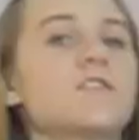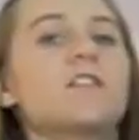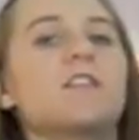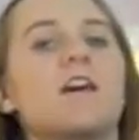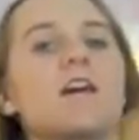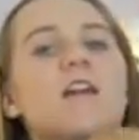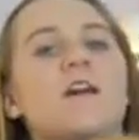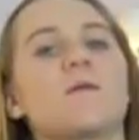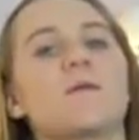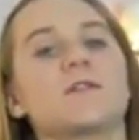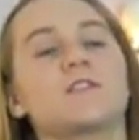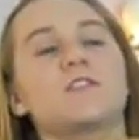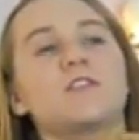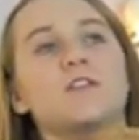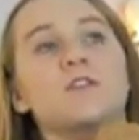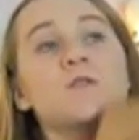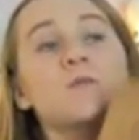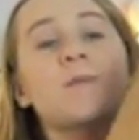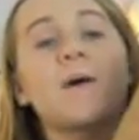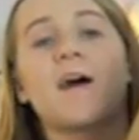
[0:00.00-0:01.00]
So then I went to
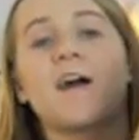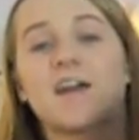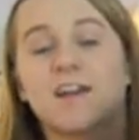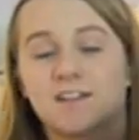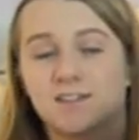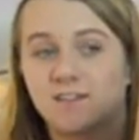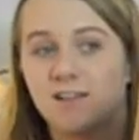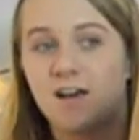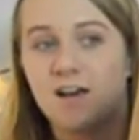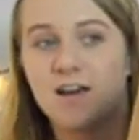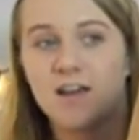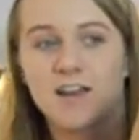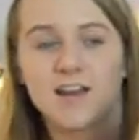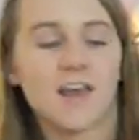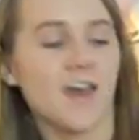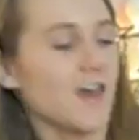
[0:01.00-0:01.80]
PacSun,